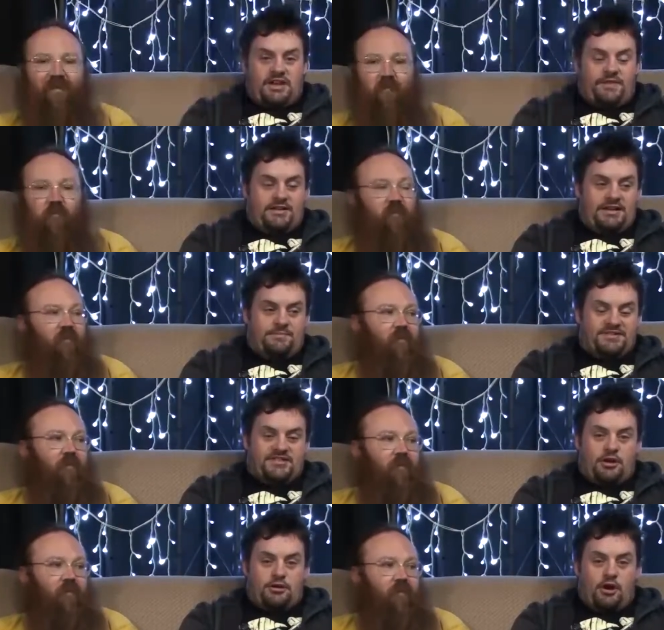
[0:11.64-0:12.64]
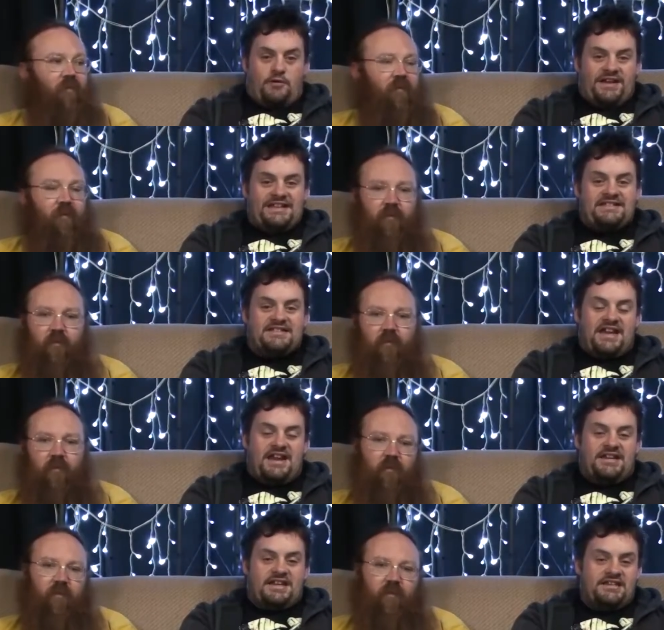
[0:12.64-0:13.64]
Speaker 1: another episode of
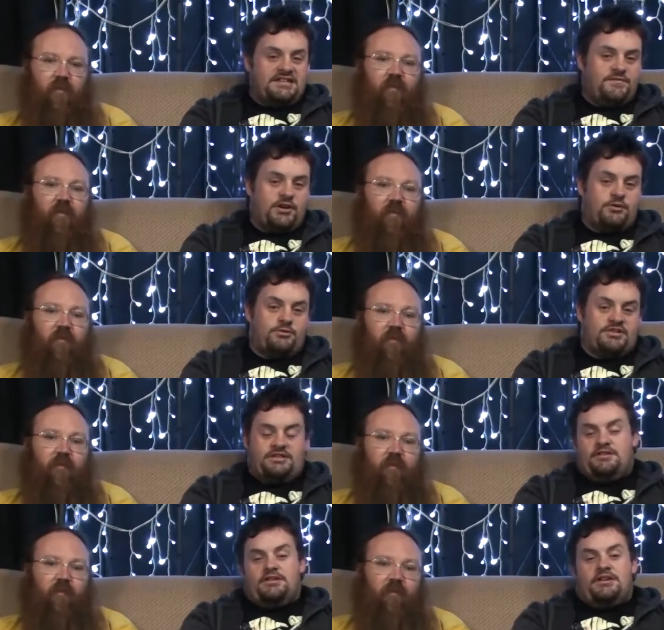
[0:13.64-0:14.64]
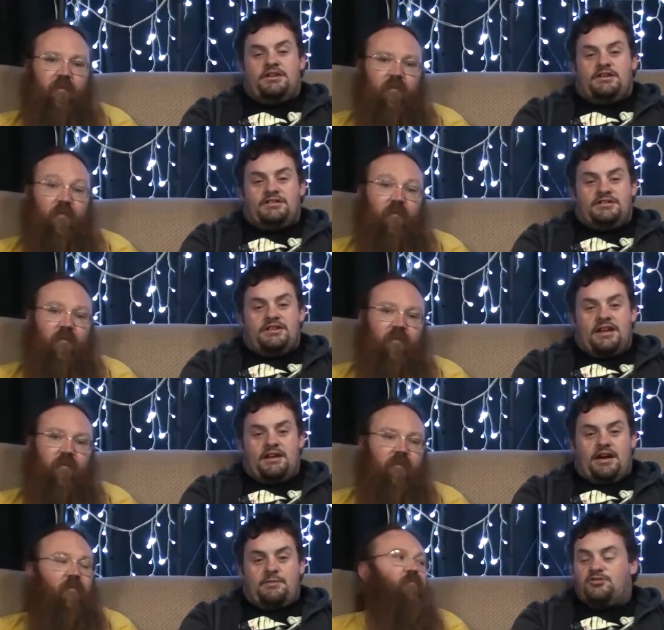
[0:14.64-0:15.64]
Entertaining Interviews.
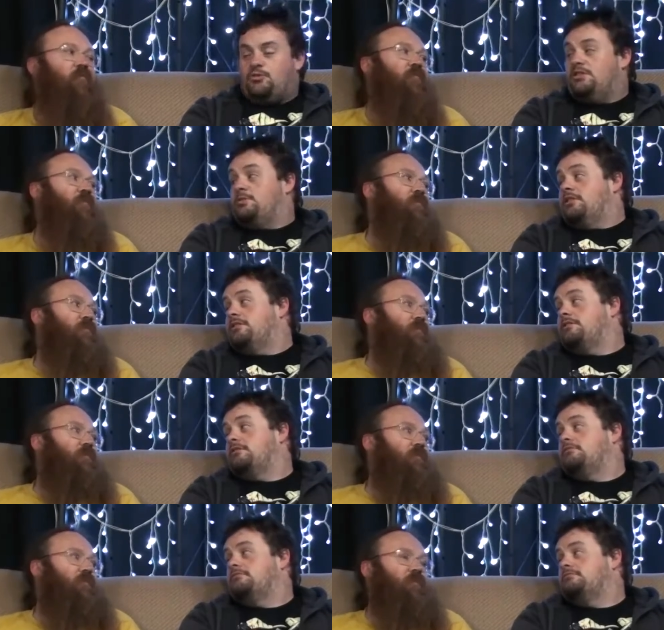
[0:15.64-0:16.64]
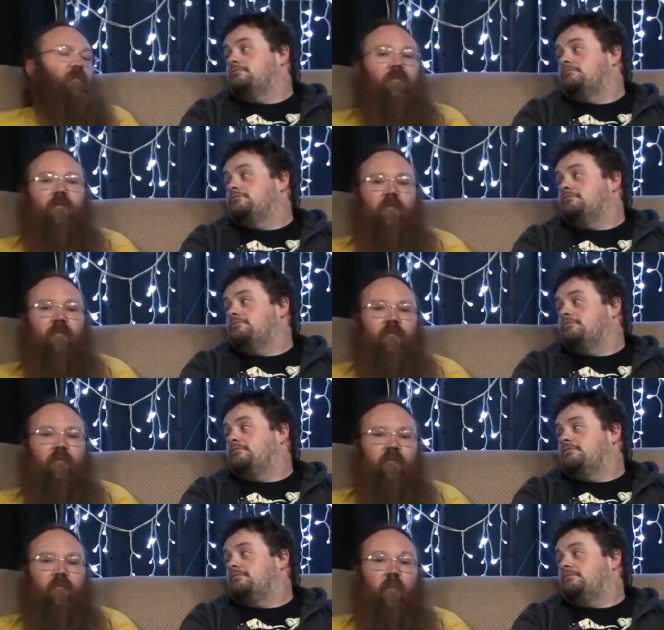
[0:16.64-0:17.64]
Today I am joined with...
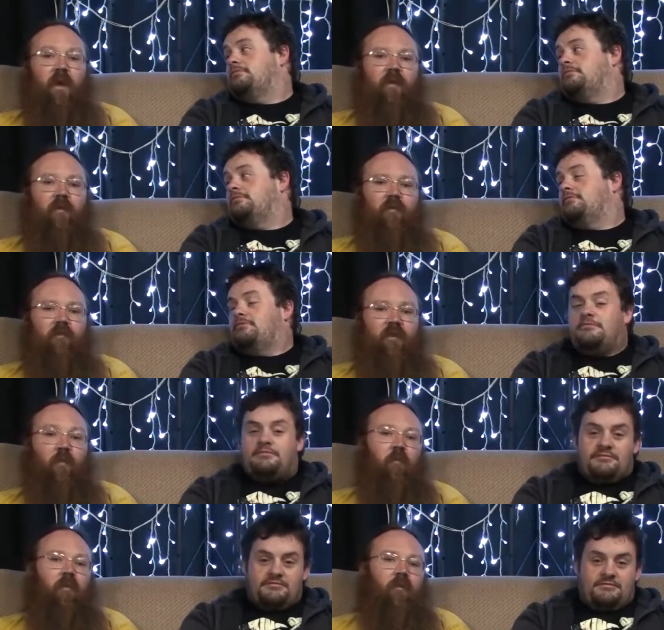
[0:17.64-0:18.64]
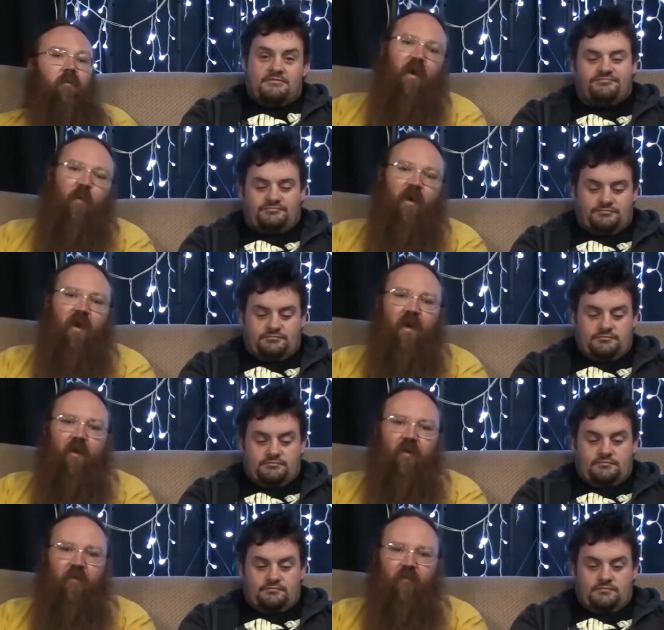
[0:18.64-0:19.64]
Speaker 2: Me, Tim. I'm
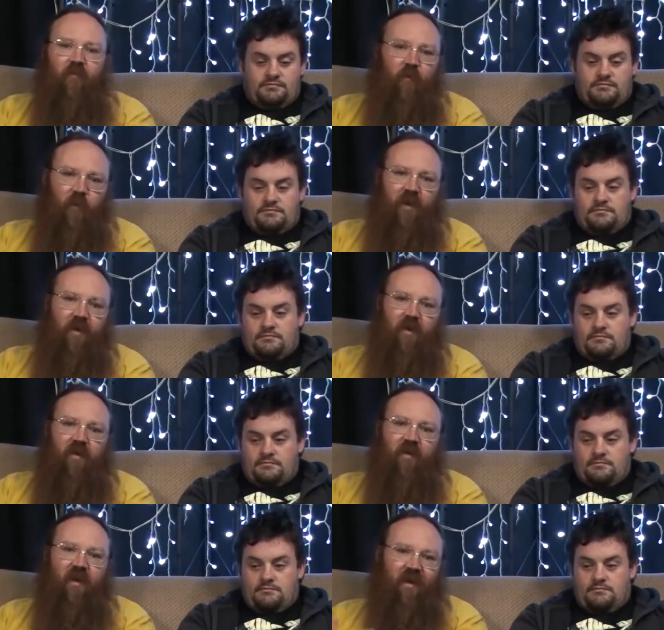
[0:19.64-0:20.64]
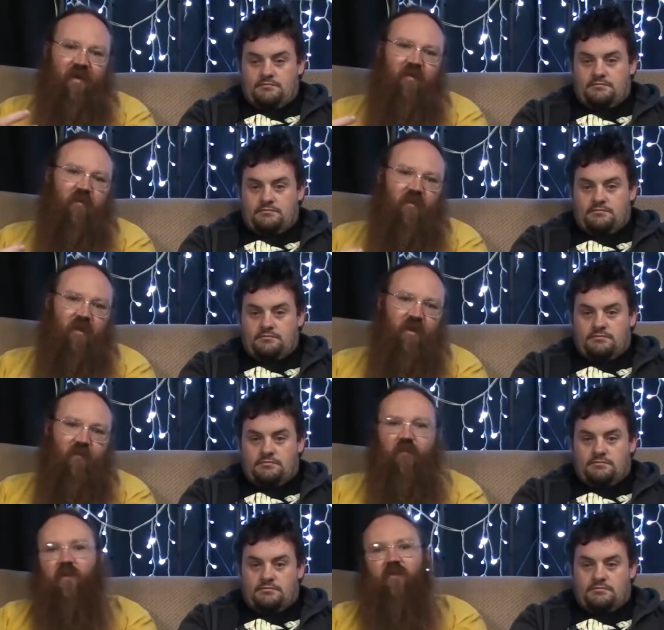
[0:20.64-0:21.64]
a filmmaker and I
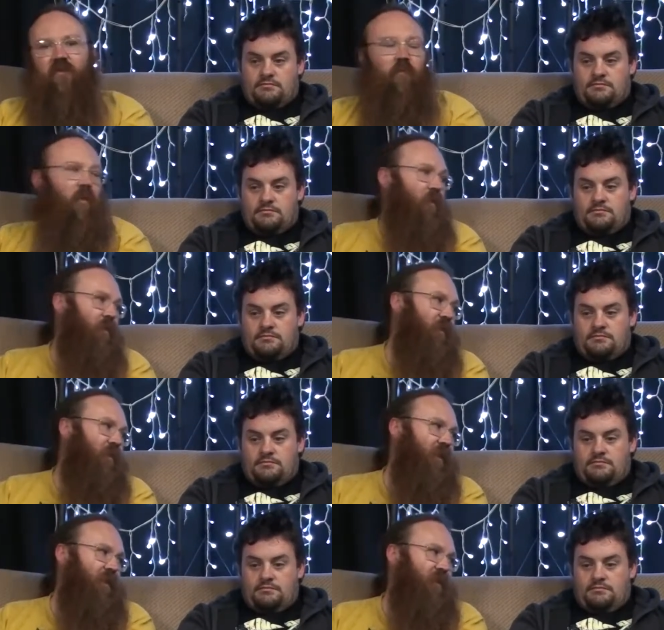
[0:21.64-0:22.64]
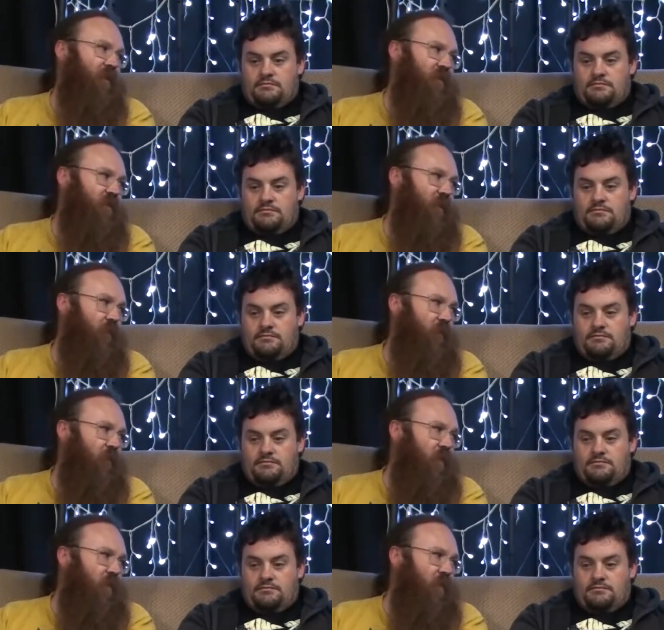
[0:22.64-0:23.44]
fix broken IT stuff,